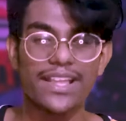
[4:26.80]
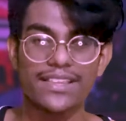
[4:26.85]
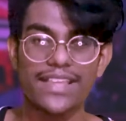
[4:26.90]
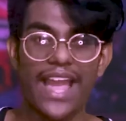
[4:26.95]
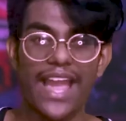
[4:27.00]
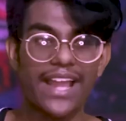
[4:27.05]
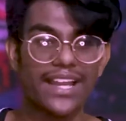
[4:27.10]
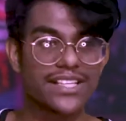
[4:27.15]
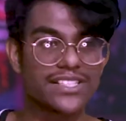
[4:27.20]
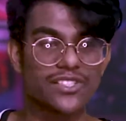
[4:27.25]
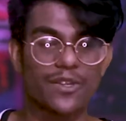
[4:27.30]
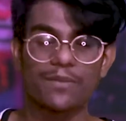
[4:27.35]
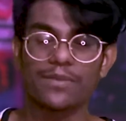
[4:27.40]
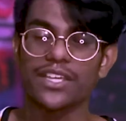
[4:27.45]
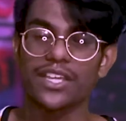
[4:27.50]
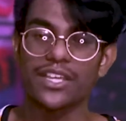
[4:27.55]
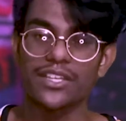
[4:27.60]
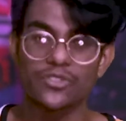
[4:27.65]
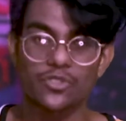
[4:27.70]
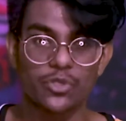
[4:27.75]
that is something
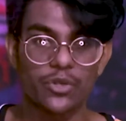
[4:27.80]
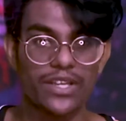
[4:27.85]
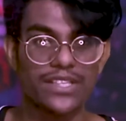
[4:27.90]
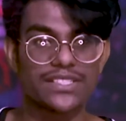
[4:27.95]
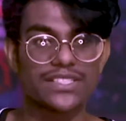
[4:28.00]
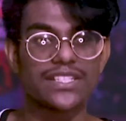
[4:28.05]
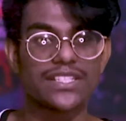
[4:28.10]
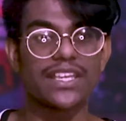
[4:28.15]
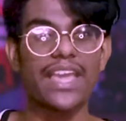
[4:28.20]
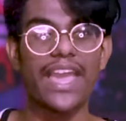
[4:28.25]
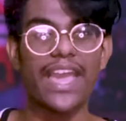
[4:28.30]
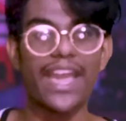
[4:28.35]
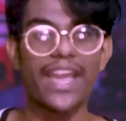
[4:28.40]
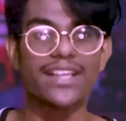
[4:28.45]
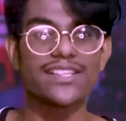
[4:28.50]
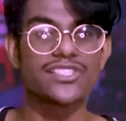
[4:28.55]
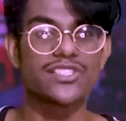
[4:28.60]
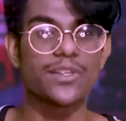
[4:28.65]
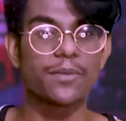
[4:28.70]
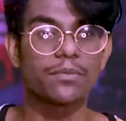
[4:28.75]
interesting
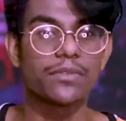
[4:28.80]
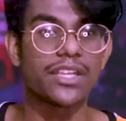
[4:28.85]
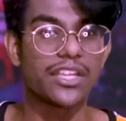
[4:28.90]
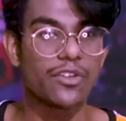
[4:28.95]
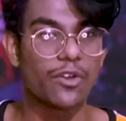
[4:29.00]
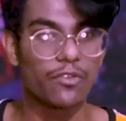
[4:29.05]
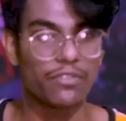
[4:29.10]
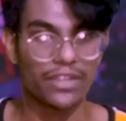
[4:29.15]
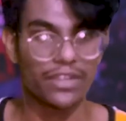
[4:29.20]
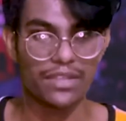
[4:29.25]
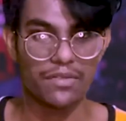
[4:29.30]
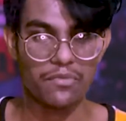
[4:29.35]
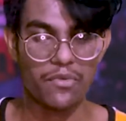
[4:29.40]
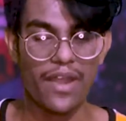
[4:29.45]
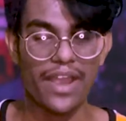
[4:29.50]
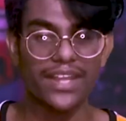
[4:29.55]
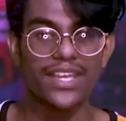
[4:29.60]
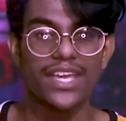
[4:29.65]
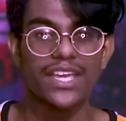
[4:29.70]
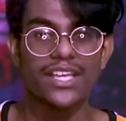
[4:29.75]
and something innovative,
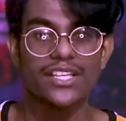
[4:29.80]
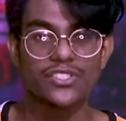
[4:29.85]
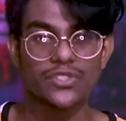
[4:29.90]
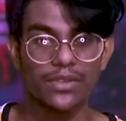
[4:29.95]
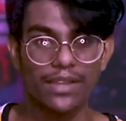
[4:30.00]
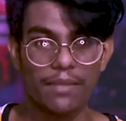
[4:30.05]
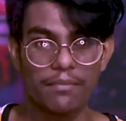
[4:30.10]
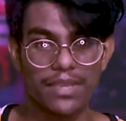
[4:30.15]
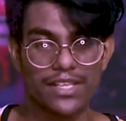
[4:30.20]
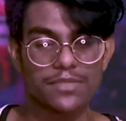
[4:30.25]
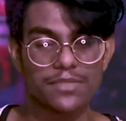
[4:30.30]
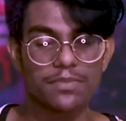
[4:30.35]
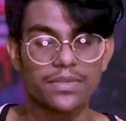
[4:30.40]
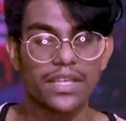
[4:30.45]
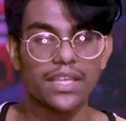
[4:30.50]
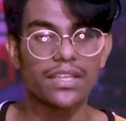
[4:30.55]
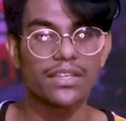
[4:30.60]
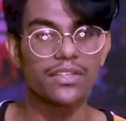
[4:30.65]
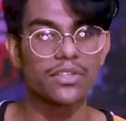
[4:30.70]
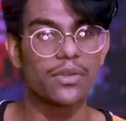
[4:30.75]
right? So let me
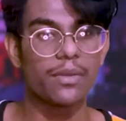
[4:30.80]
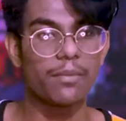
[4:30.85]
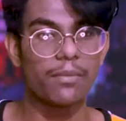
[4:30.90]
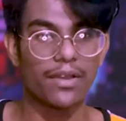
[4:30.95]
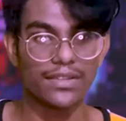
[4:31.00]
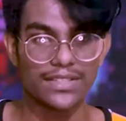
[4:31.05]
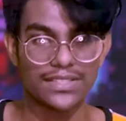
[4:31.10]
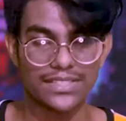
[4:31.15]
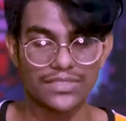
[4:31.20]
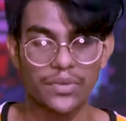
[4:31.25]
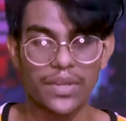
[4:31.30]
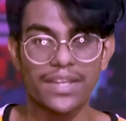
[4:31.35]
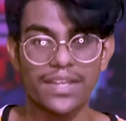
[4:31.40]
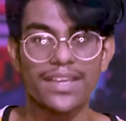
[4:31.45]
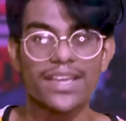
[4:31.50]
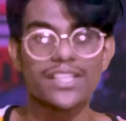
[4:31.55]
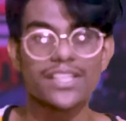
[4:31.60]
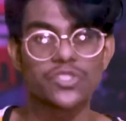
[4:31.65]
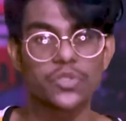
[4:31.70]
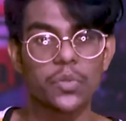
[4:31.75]
explain to you about this, right?
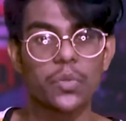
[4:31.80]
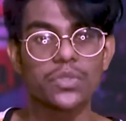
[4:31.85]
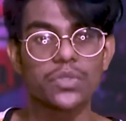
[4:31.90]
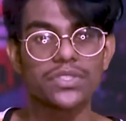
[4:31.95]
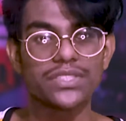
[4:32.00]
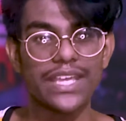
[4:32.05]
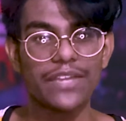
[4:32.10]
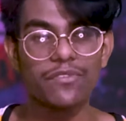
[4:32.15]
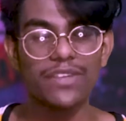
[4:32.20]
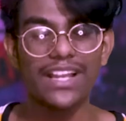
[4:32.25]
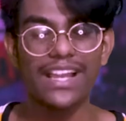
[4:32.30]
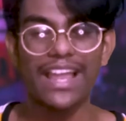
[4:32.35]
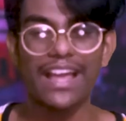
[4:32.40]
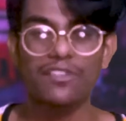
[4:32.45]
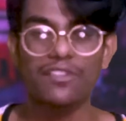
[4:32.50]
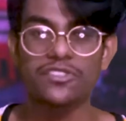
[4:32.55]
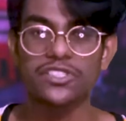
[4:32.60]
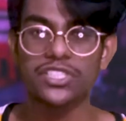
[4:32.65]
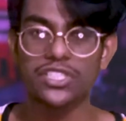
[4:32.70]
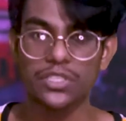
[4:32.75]
So SendWin
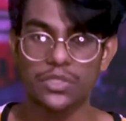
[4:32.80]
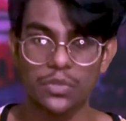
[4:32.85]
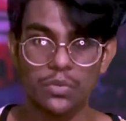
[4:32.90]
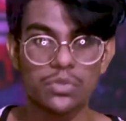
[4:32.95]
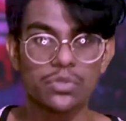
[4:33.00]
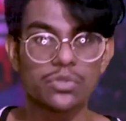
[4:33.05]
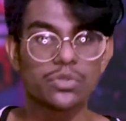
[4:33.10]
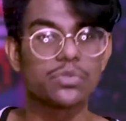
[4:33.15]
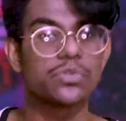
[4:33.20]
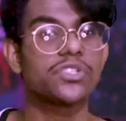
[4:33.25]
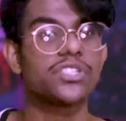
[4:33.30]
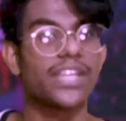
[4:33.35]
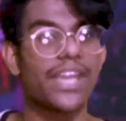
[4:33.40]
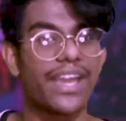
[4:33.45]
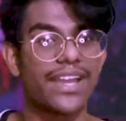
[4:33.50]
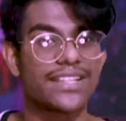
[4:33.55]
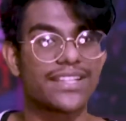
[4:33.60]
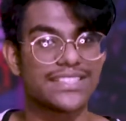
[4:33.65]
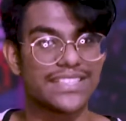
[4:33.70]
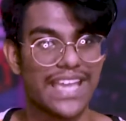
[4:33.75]
allows you to
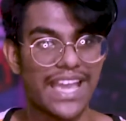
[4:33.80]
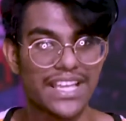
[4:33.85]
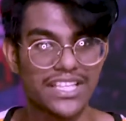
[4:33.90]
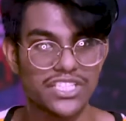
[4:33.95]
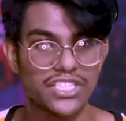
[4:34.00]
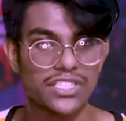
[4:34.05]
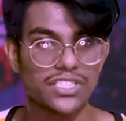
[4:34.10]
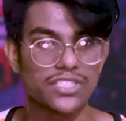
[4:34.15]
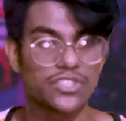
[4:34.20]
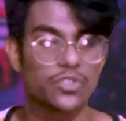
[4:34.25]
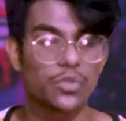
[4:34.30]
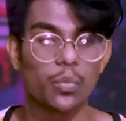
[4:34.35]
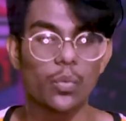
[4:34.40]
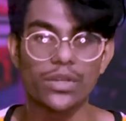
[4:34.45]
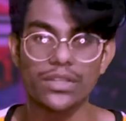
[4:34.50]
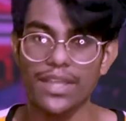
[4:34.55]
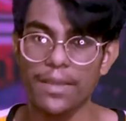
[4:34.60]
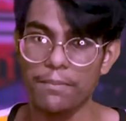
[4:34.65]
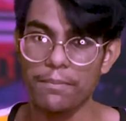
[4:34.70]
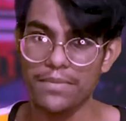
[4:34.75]
share sessions. So
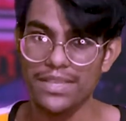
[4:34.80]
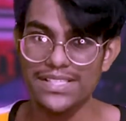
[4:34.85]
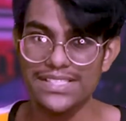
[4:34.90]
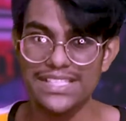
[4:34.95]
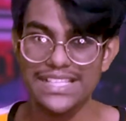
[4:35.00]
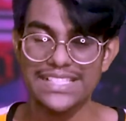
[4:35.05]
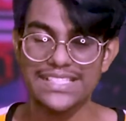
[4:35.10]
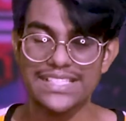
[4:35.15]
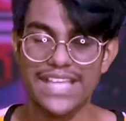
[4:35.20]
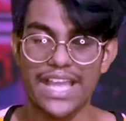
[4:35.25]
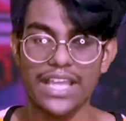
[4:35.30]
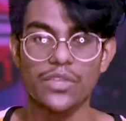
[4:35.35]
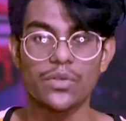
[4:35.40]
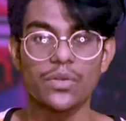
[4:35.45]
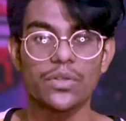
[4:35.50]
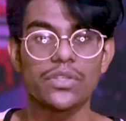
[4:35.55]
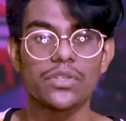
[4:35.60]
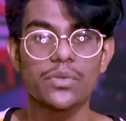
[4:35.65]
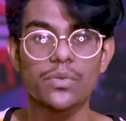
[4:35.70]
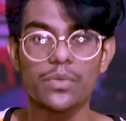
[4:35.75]
what that means is that
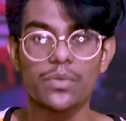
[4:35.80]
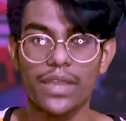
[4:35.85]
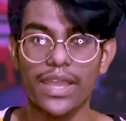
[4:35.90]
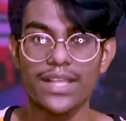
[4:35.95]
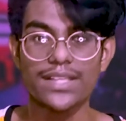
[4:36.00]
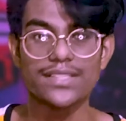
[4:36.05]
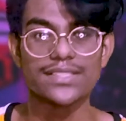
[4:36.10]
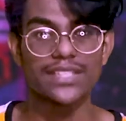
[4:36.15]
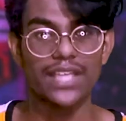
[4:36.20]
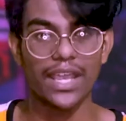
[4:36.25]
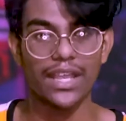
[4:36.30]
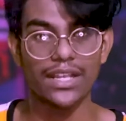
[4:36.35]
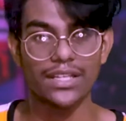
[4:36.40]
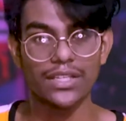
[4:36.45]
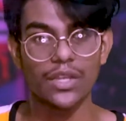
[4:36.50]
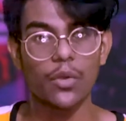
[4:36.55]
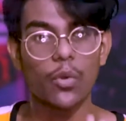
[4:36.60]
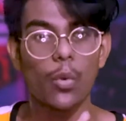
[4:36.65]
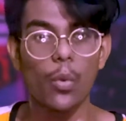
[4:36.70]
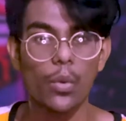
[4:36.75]
you can share
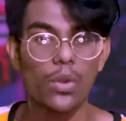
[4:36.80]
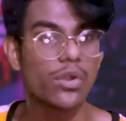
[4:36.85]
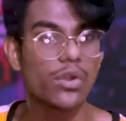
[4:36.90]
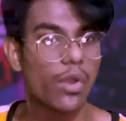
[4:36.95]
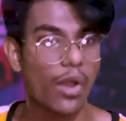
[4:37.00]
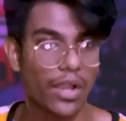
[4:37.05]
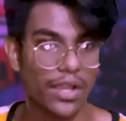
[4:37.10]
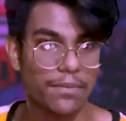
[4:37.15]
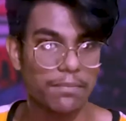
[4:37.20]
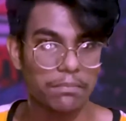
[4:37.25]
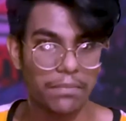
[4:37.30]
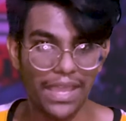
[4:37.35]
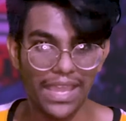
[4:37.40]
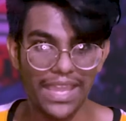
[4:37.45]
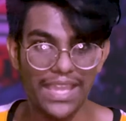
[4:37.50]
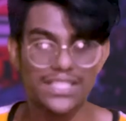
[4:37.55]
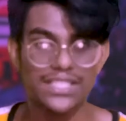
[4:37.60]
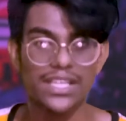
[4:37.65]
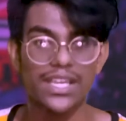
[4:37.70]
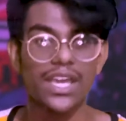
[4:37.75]
the whole login
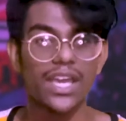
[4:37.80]
page